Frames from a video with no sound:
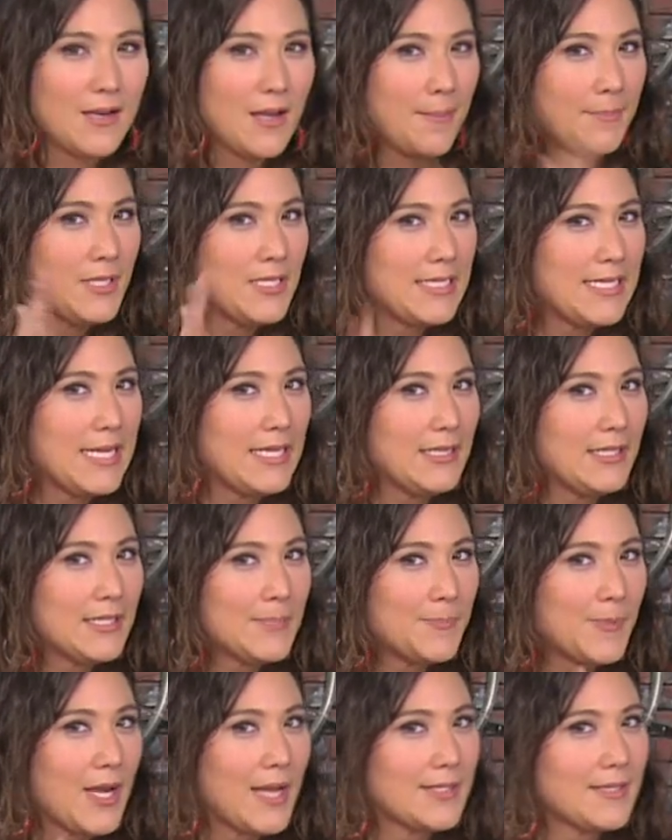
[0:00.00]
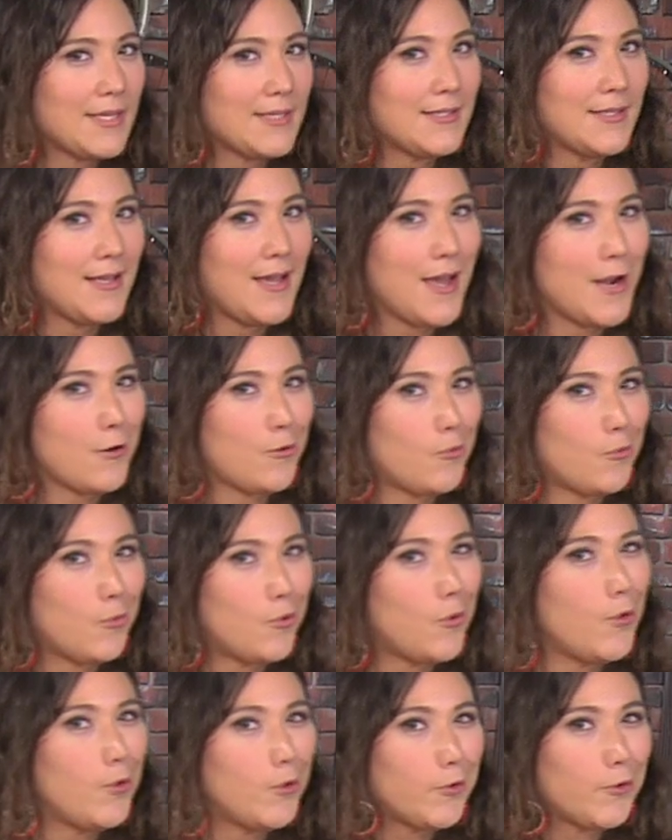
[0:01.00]
Now, I'm going to take this process and kind of
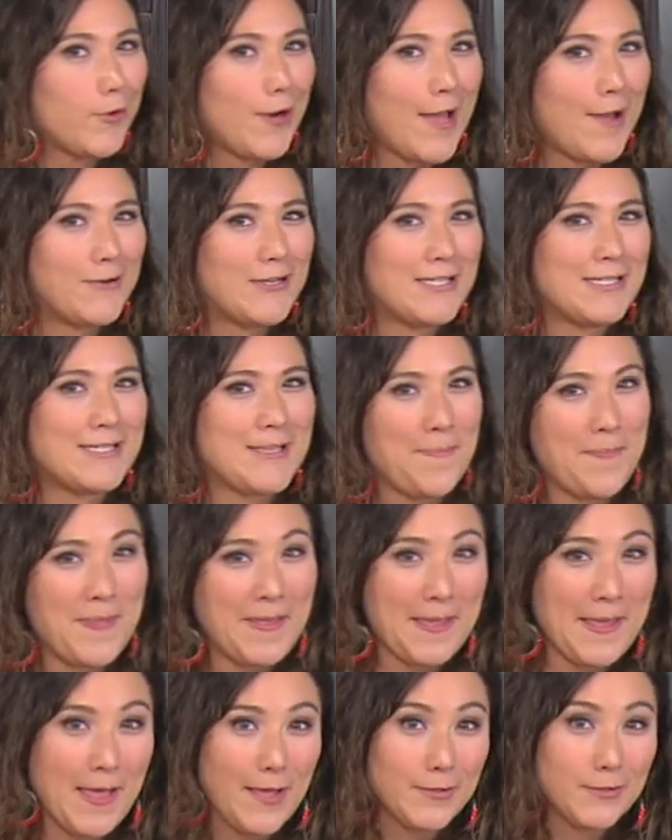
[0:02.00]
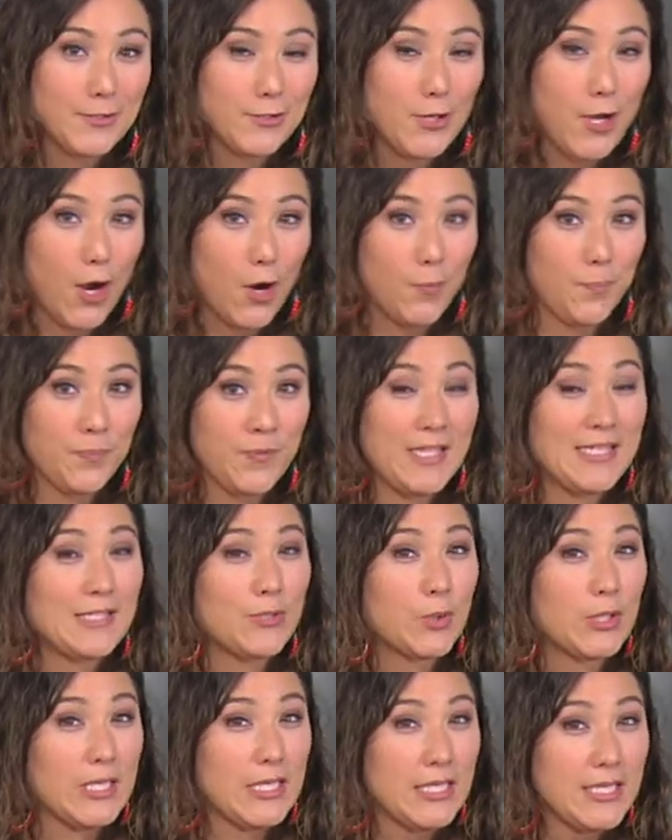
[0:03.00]
roll it around into something else. So
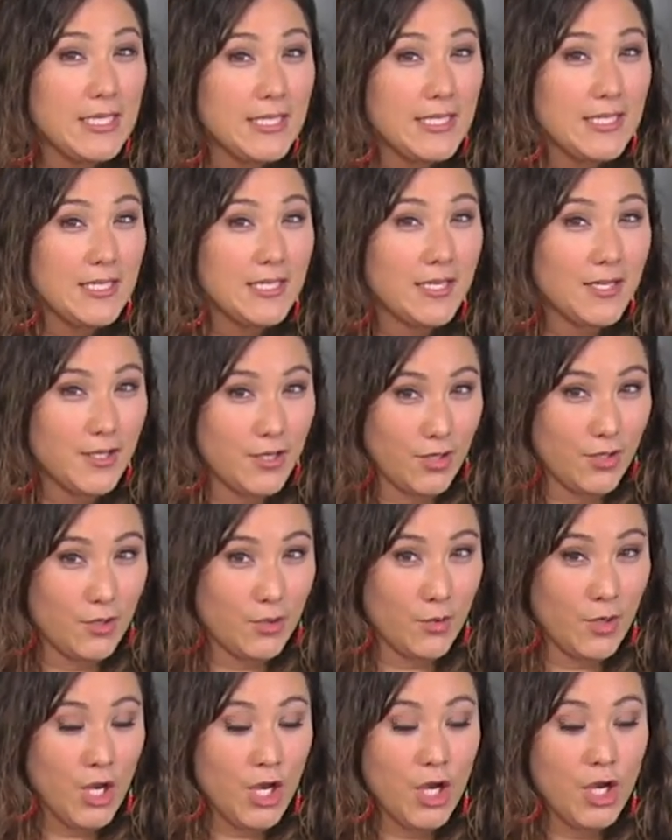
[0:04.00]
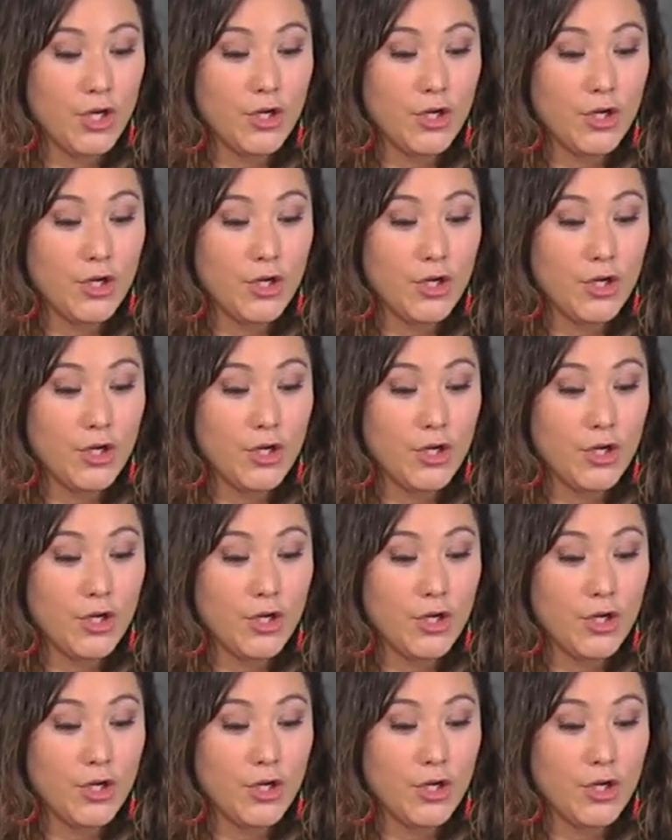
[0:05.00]
it's easy to do.